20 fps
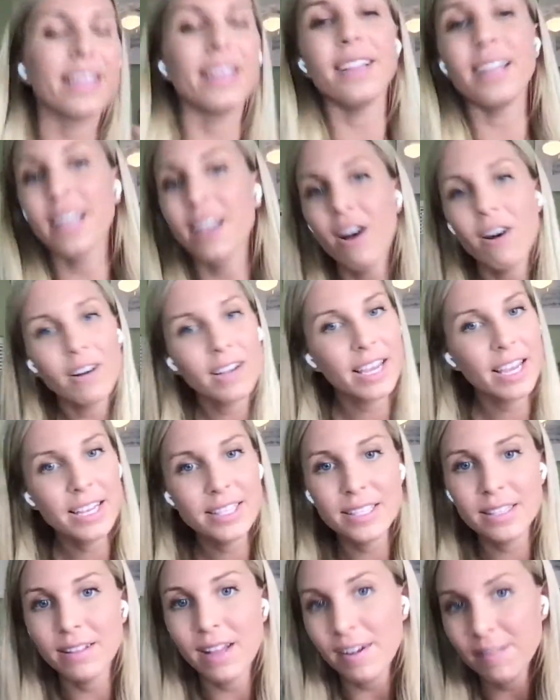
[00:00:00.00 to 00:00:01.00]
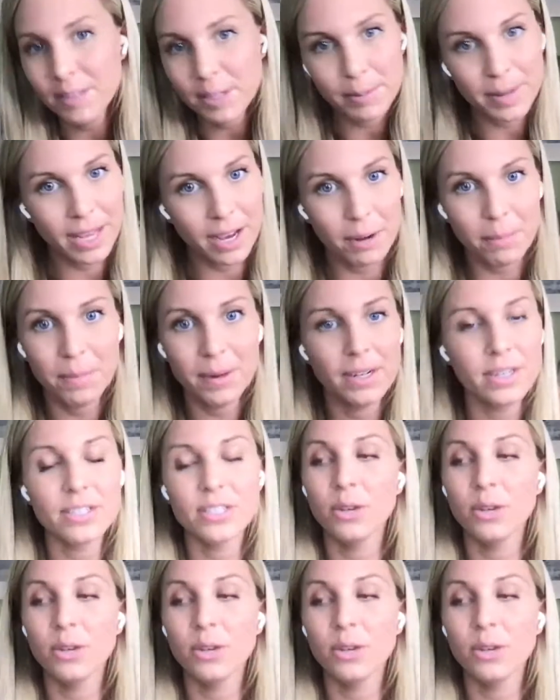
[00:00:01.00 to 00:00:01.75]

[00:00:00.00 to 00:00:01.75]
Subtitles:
y'all, kids love to be helpers.